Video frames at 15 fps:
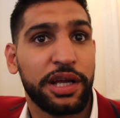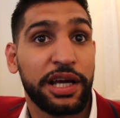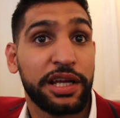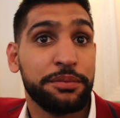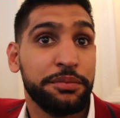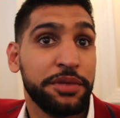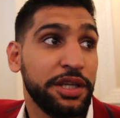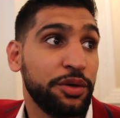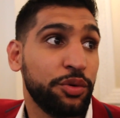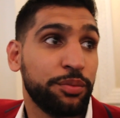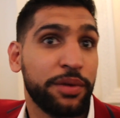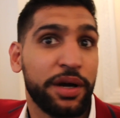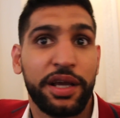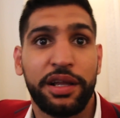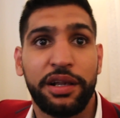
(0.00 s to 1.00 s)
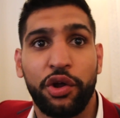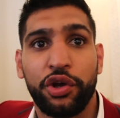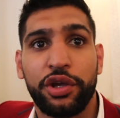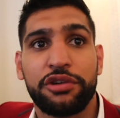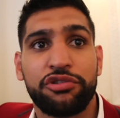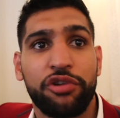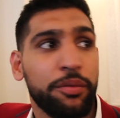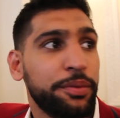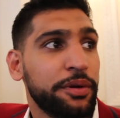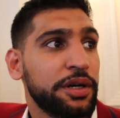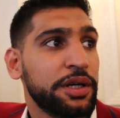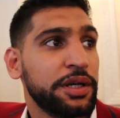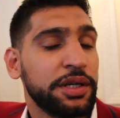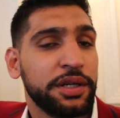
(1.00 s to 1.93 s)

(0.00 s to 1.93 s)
I had a meeting with my lawyer, Robert,